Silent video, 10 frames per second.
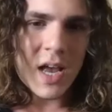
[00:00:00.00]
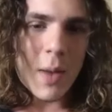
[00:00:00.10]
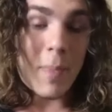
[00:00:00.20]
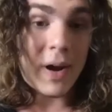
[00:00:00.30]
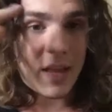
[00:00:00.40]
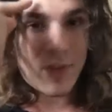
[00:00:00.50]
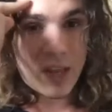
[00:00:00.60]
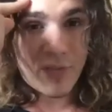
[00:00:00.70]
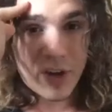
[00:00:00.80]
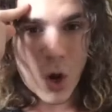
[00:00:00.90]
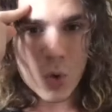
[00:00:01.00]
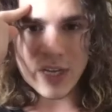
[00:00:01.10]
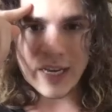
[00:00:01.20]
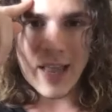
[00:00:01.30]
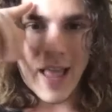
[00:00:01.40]
But even if he knows
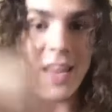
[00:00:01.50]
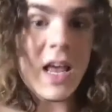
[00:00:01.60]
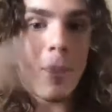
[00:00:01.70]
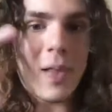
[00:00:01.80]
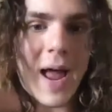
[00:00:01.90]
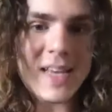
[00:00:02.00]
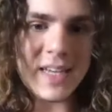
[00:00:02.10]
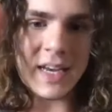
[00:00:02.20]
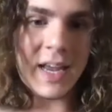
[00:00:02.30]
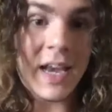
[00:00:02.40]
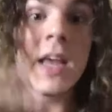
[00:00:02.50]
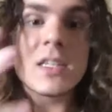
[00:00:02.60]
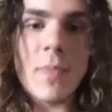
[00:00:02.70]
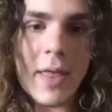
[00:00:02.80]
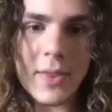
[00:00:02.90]
it and he applies it in his
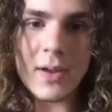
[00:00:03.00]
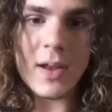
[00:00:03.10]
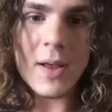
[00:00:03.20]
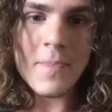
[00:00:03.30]
method,